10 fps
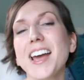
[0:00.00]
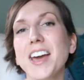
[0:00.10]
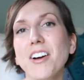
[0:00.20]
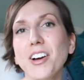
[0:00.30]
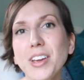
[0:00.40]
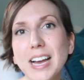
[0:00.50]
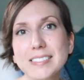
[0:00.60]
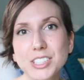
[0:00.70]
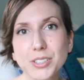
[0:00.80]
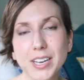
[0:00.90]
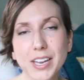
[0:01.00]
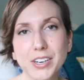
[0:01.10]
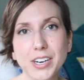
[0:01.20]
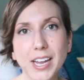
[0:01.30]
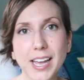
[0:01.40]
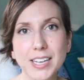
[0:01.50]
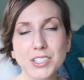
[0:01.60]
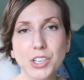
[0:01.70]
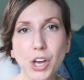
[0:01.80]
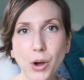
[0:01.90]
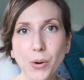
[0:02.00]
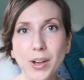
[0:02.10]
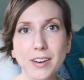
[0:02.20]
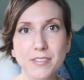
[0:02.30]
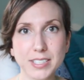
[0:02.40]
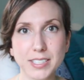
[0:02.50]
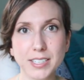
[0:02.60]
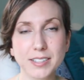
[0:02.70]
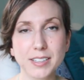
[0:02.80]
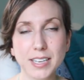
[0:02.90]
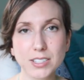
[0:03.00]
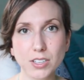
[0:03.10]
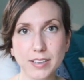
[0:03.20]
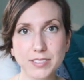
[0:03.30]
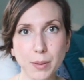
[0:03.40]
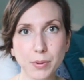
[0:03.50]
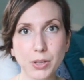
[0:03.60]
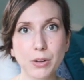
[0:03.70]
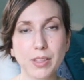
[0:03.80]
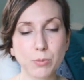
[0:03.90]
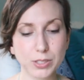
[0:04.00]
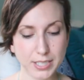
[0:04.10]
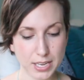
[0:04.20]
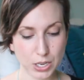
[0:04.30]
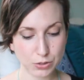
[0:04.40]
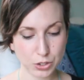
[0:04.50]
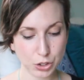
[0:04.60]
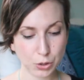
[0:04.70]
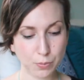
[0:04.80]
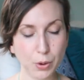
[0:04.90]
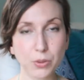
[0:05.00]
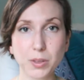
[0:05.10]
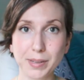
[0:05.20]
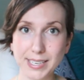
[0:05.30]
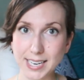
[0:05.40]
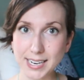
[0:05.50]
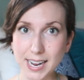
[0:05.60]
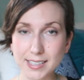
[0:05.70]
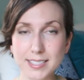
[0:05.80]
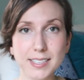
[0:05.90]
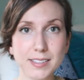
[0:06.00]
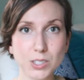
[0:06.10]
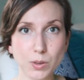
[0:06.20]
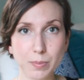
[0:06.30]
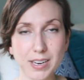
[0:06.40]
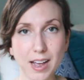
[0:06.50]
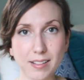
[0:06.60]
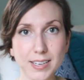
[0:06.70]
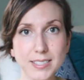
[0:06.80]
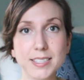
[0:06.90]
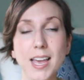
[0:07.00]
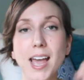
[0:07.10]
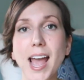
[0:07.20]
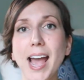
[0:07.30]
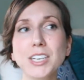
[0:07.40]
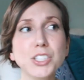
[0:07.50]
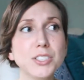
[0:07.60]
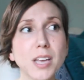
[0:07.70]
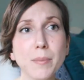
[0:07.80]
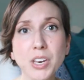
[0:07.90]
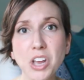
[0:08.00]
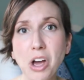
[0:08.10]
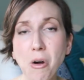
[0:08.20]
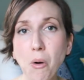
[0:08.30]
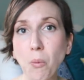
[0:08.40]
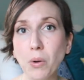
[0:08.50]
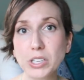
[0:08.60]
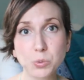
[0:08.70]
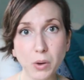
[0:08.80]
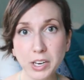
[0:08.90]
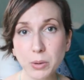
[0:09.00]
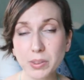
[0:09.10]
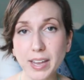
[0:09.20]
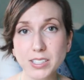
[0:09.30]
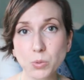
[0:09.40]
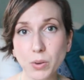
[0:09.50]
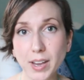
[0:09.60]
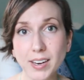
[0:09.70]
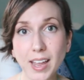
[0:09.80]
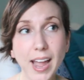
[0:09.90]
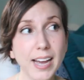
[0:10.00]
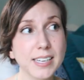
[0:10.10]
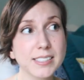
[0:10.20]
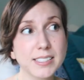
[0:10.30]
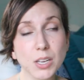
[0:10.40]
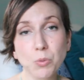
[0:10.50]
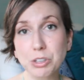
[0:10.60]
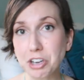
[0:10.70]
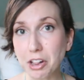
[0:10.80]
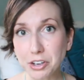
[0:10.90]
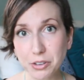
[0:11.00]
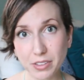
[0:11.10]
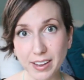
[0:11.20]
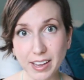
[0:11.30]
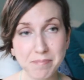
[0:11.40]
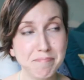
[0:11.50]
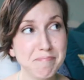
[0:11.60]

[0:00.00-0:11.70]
And all you have to do to enter is go and visit the links I'll leave down below that will take you to both the Playdate necklace and the Sweet Pea necklace, and just let me know which one you would like to win and in which color you'd like it